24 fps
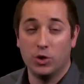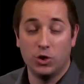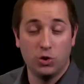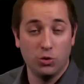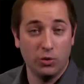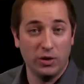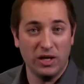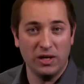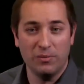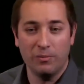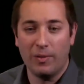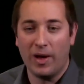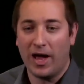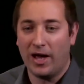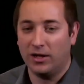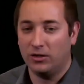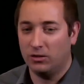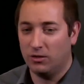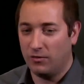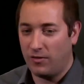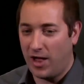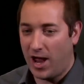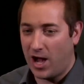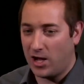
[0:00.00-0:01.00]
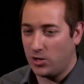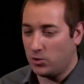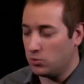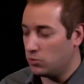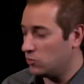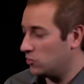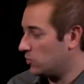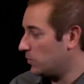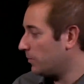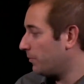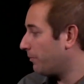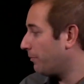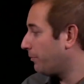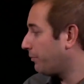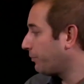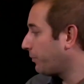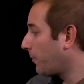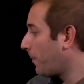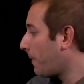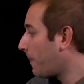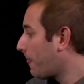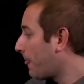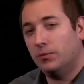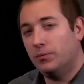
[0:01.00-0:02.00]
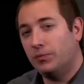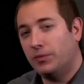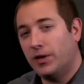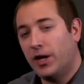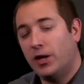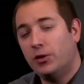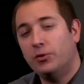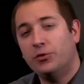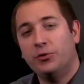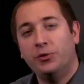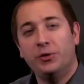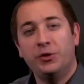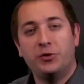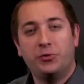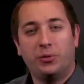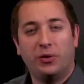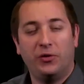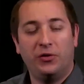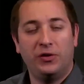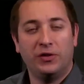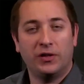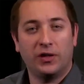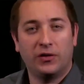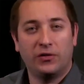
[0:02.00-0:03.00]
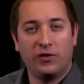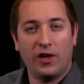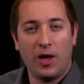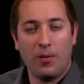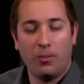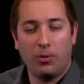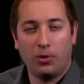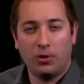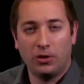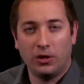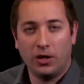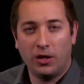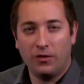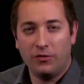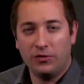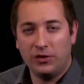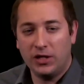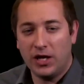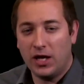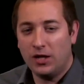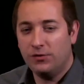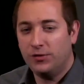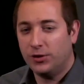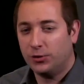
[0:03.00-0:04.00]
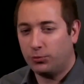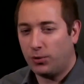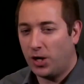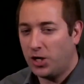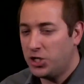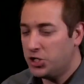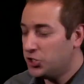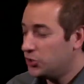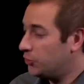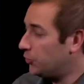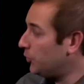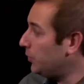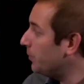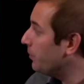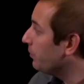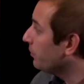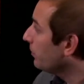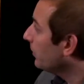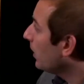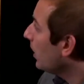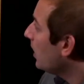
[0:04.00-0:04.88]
do impact the values. Another interesting example of the NVIC register